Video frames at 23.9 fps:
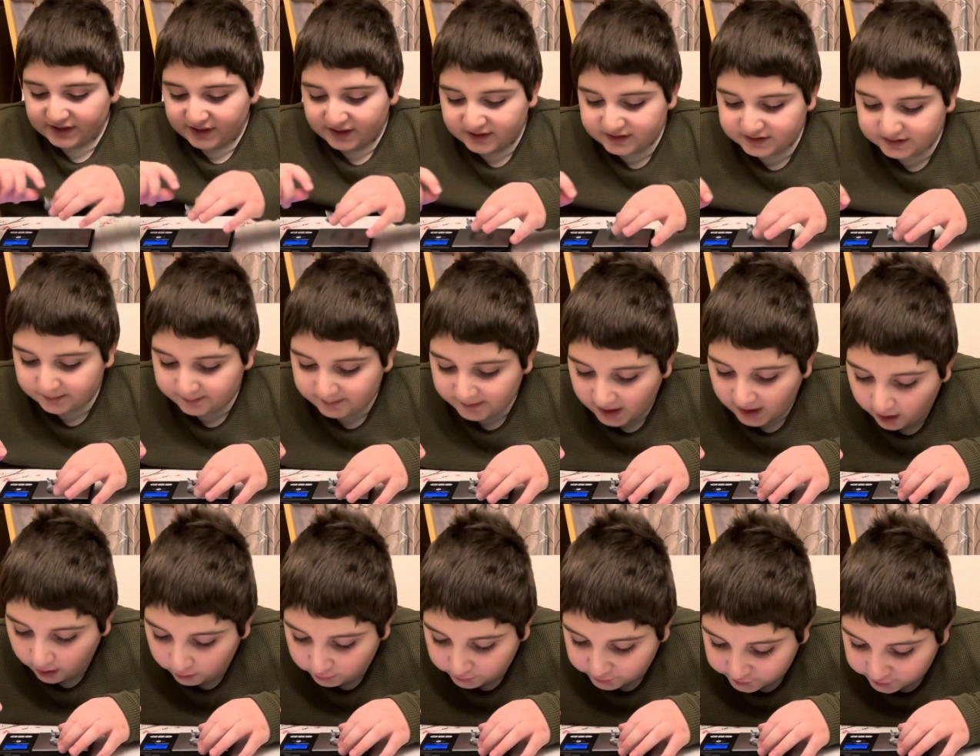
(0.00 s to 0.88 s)
is
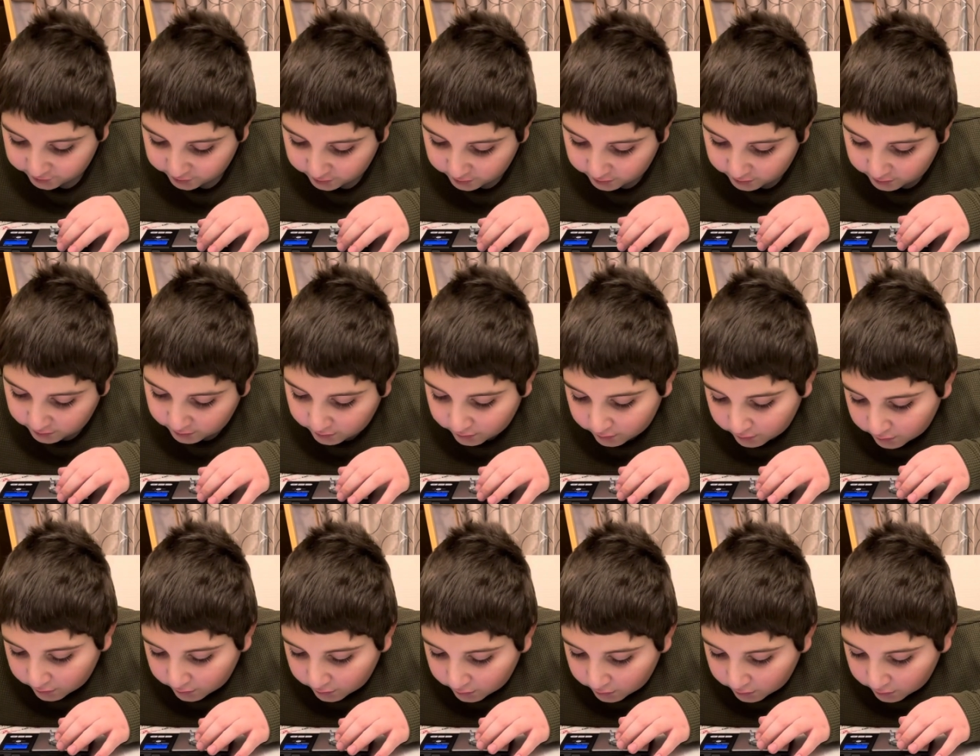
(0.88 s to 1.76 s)
about
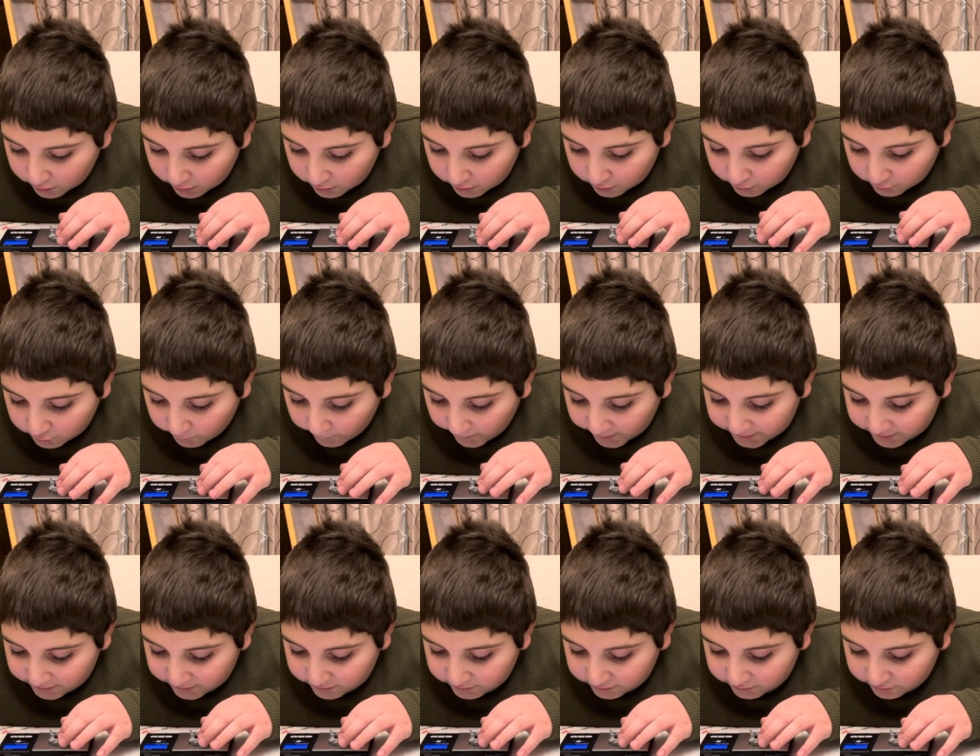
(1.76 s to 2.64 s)

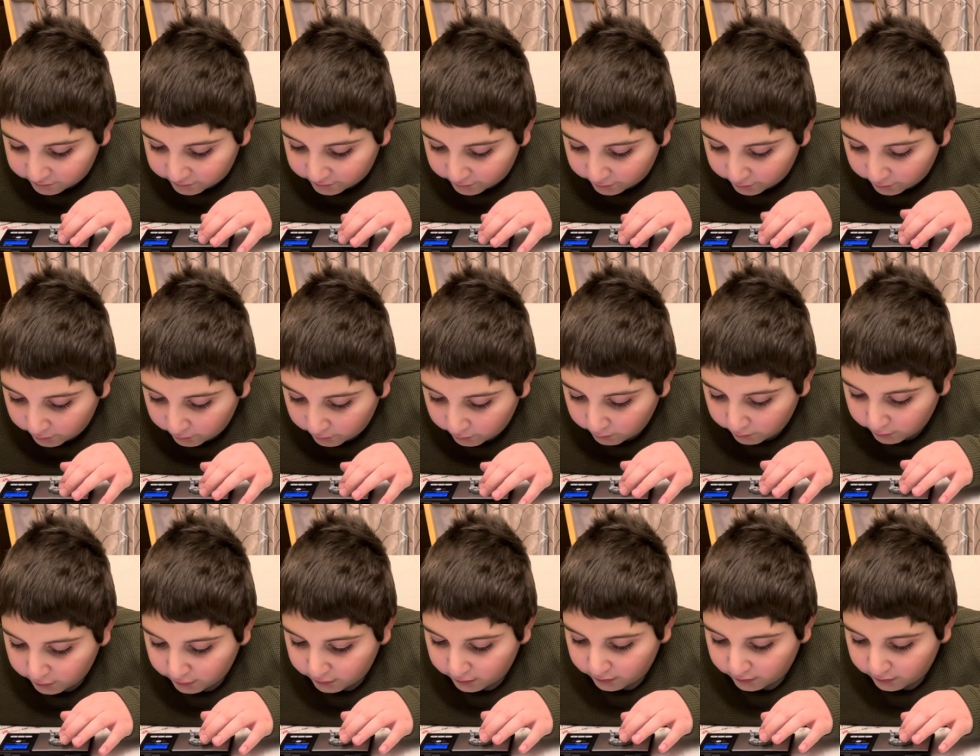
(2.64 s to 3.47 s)
22